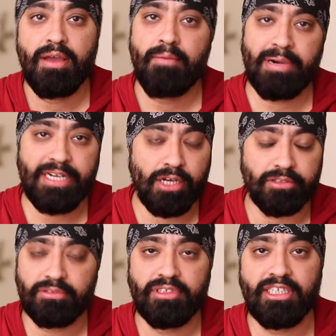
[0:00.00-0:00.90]
But
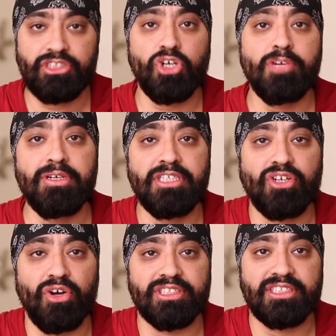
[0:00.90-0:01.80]
now, let's talk about the
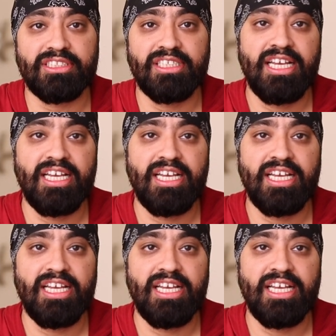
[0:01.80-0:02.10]
cons.